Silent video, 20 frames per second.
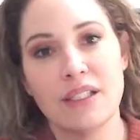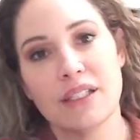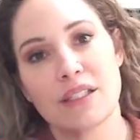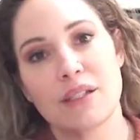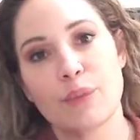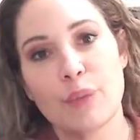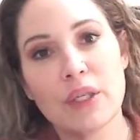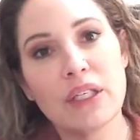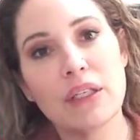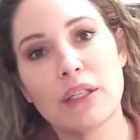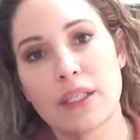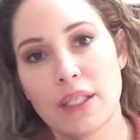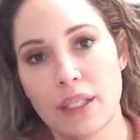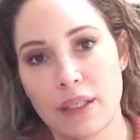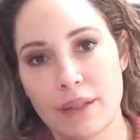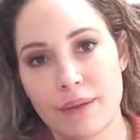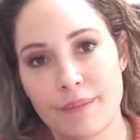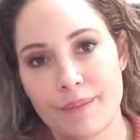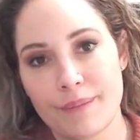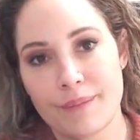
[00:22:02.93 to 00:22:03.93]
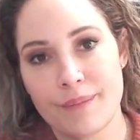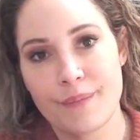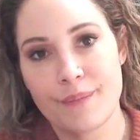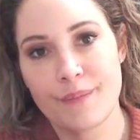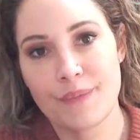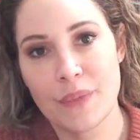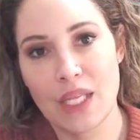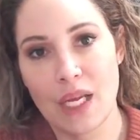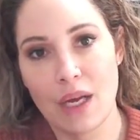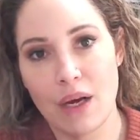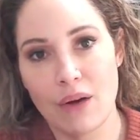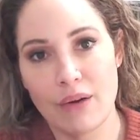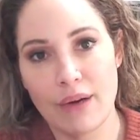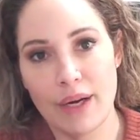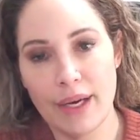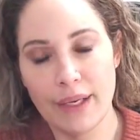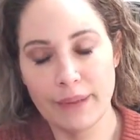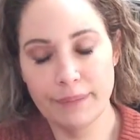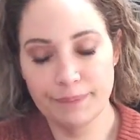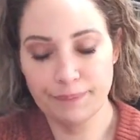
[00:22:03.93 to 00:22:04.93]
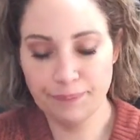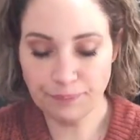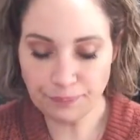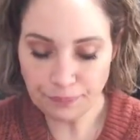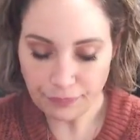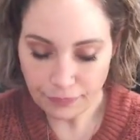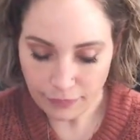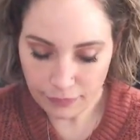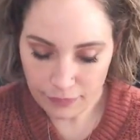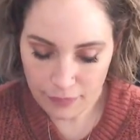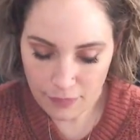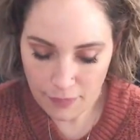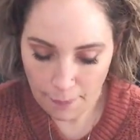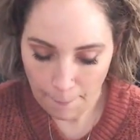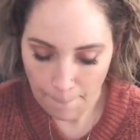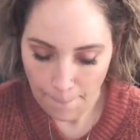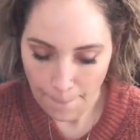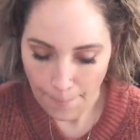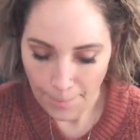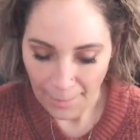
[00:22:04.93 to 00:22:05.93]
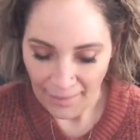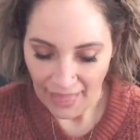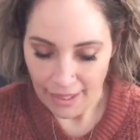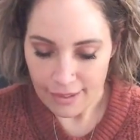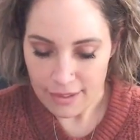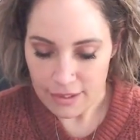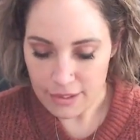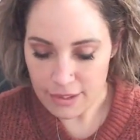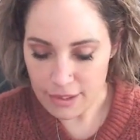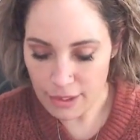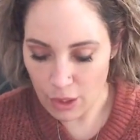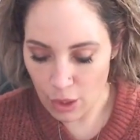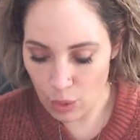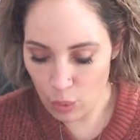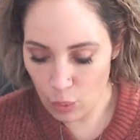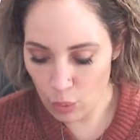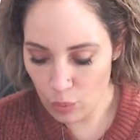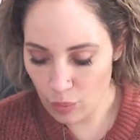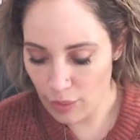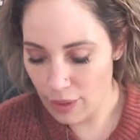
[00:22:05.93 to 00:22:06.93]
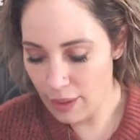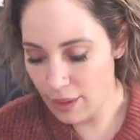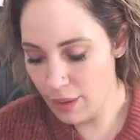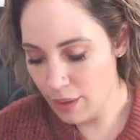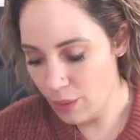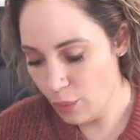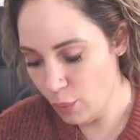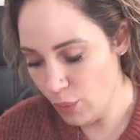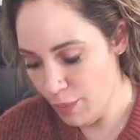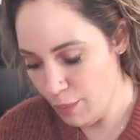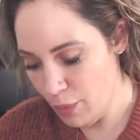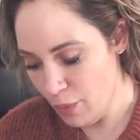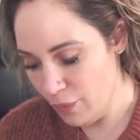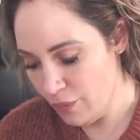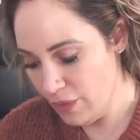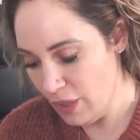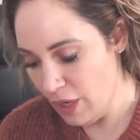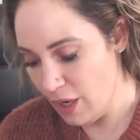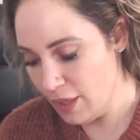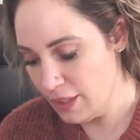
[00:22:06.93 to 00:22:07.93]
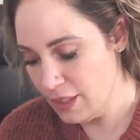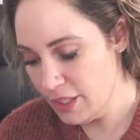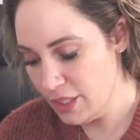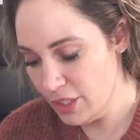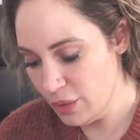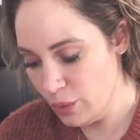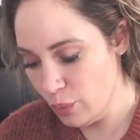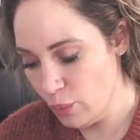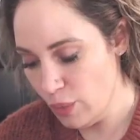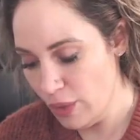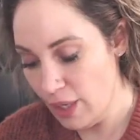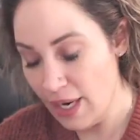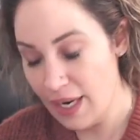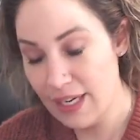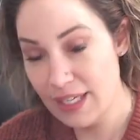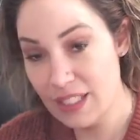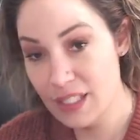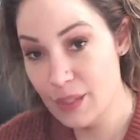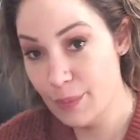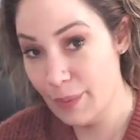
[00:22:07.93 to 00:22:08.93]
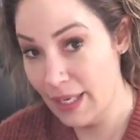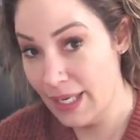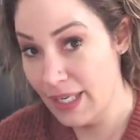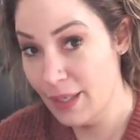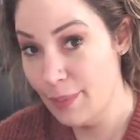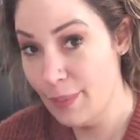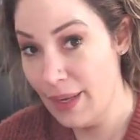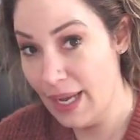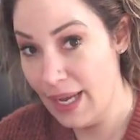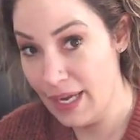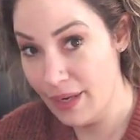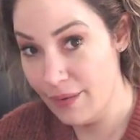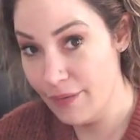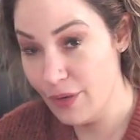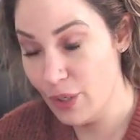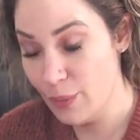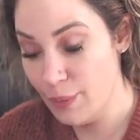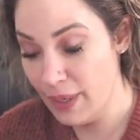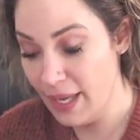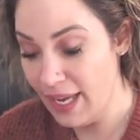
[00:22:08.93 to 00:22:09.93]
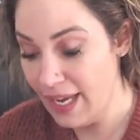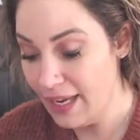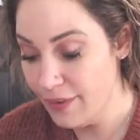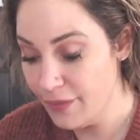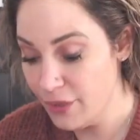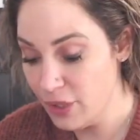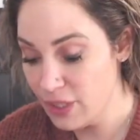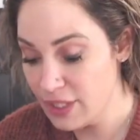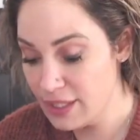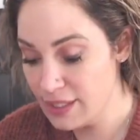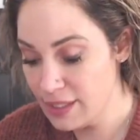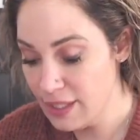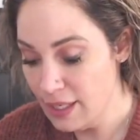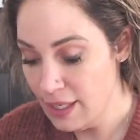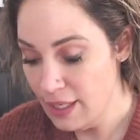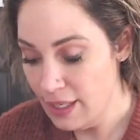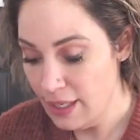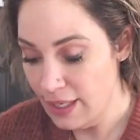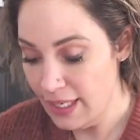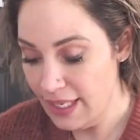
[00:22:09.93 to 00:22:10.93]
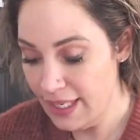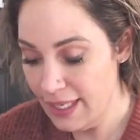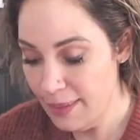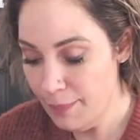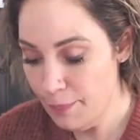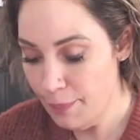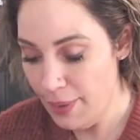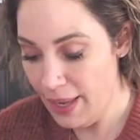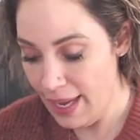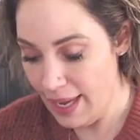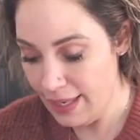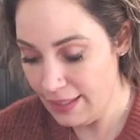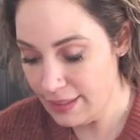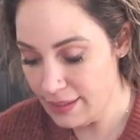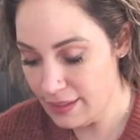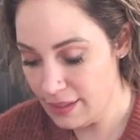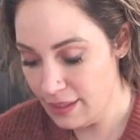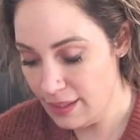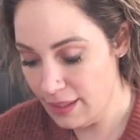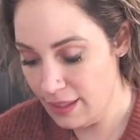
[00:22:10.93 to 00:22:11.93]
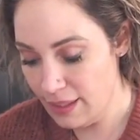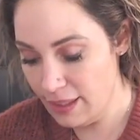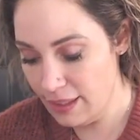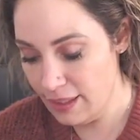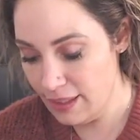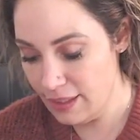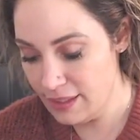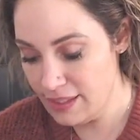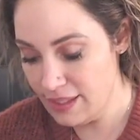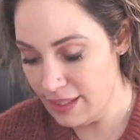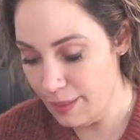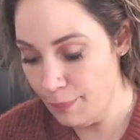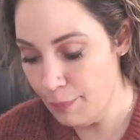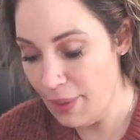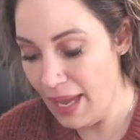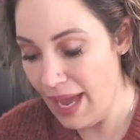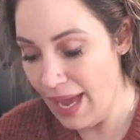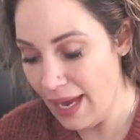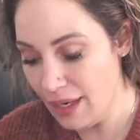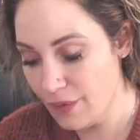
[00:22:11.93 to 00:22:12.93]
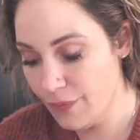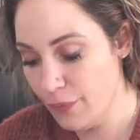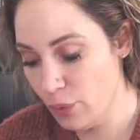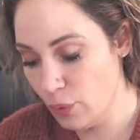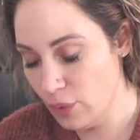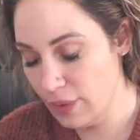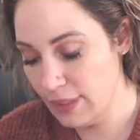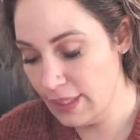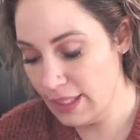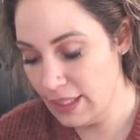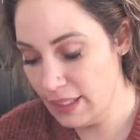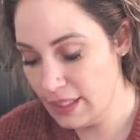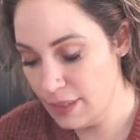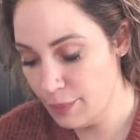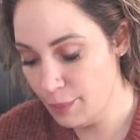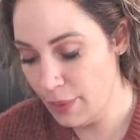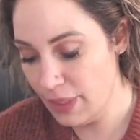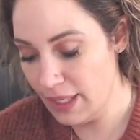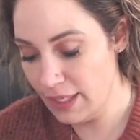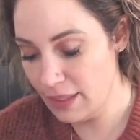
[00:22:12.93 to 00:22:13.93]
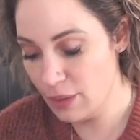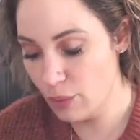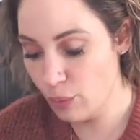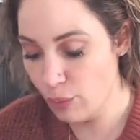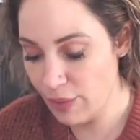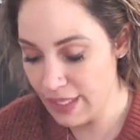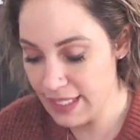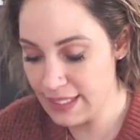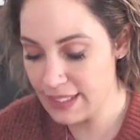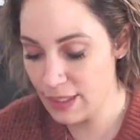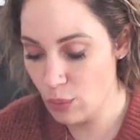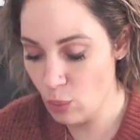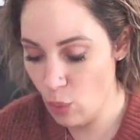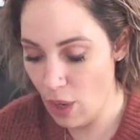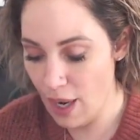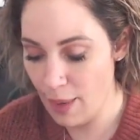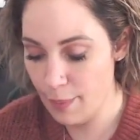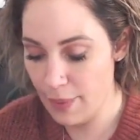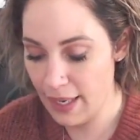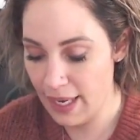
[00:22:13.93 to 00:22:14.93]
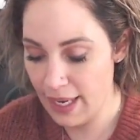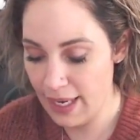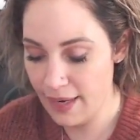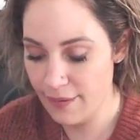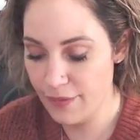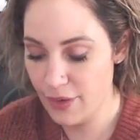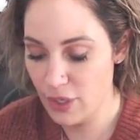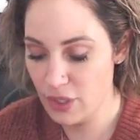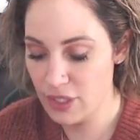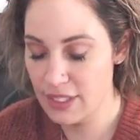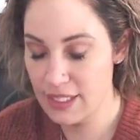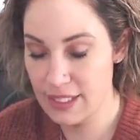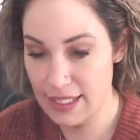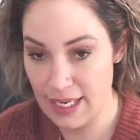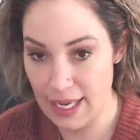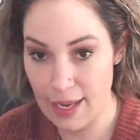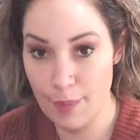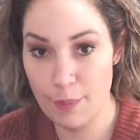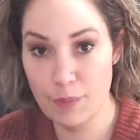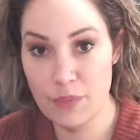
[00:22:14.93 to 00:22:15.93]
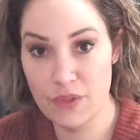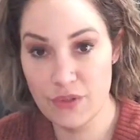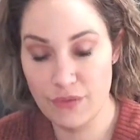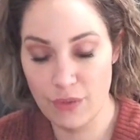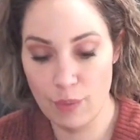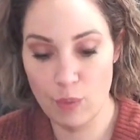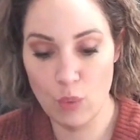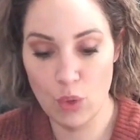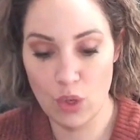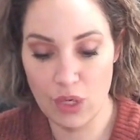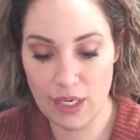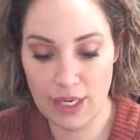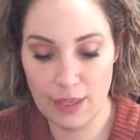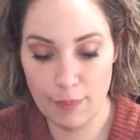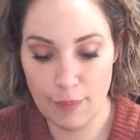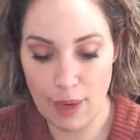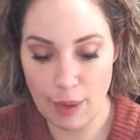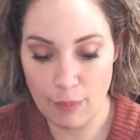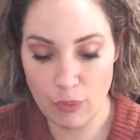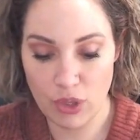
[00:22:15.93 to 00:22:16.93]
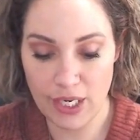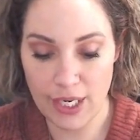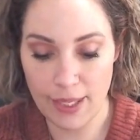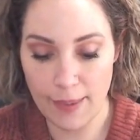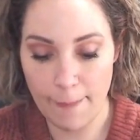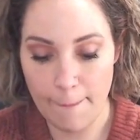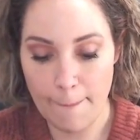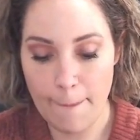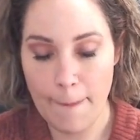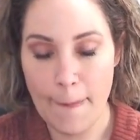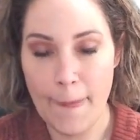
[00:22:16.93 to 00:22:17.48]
disability, all right? So we moved on to where I explained behavior. Behavior is it's impactful in this, but the reason why behavior stems from working memory